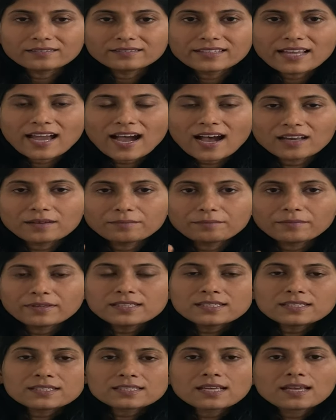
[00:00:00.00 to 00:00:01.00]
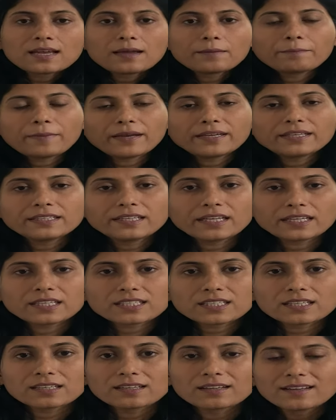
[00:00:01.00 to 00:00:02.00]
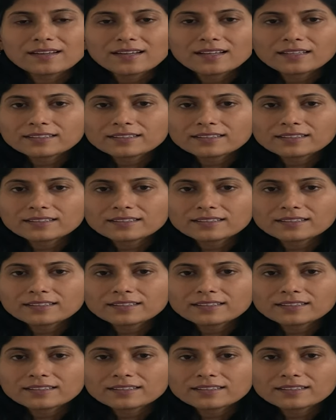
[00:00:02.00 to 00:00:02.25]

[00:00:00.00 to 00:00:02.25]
Dhyan means meditation.